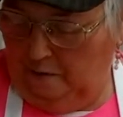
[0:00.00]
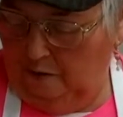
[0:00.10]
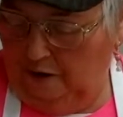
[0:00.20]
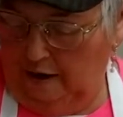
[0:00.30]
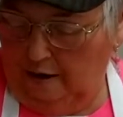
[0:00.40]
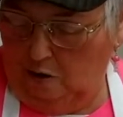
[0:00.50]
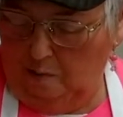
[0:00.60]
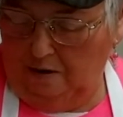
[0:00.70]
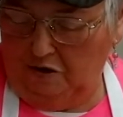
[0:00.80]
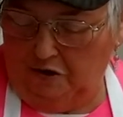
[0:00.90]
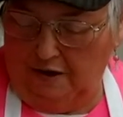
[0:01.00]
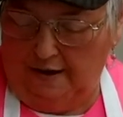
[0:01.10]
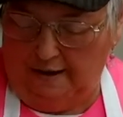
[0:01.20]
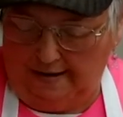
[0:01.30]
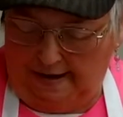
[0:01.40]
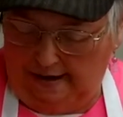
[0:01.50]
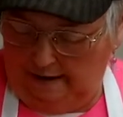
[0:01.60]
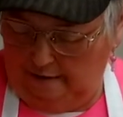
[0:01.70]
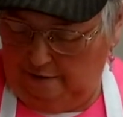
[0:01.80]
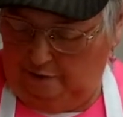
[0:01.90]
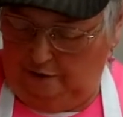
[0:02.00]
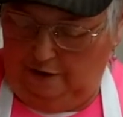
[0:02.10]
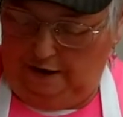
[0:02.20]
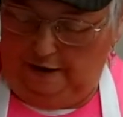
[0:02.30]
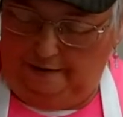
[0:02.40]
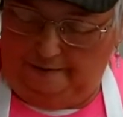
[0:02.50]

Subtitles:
when you got a whole bunch of tickets hanging in front of you.